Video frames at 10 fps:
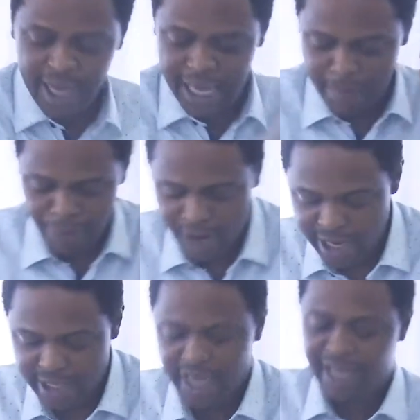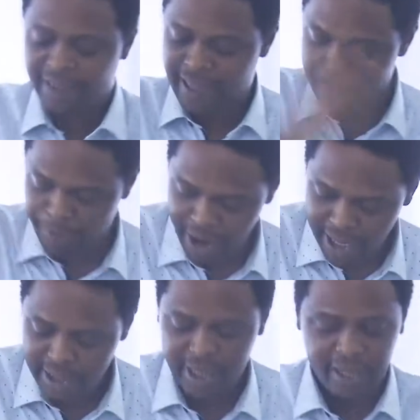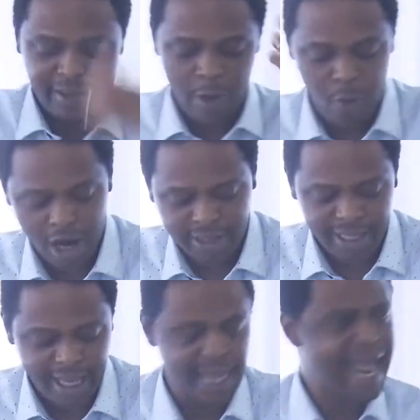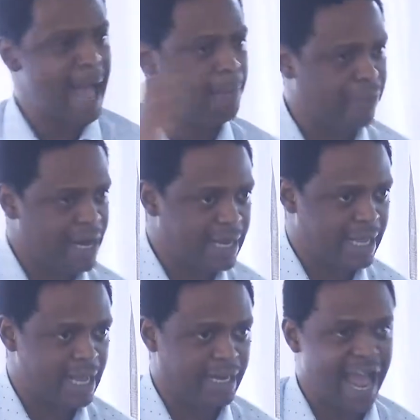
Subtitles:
He prayed. They prayed, they worked again and prayed again.